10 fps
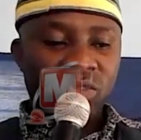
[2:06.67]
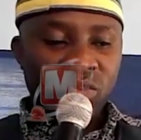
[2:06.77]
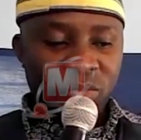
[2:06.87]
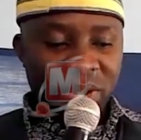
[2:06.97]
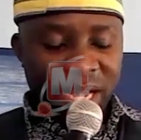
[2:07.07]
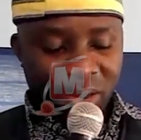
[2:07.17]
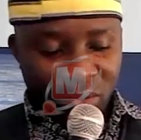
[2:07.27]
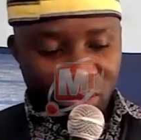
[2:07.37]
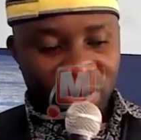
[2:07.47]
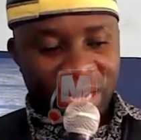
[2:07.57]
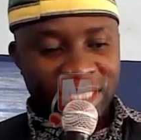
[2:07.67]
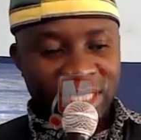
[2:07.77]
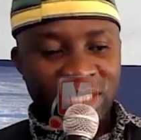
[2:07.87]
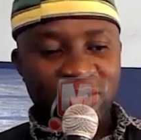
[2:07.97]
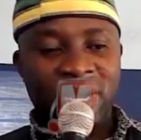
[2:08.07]
Jumla ya kura
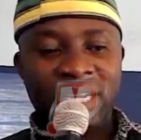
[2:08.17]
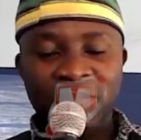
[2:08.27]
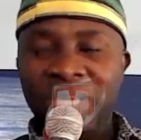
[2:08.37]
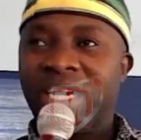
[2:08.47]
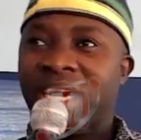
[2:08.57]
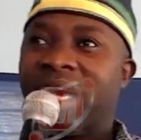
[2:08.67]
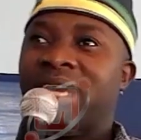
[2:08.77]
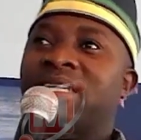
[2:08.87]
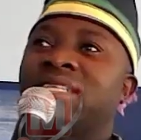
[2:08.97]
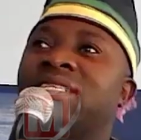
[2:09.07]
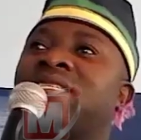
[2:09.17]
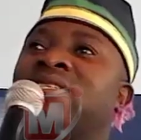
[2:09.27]
zilizoharibika ni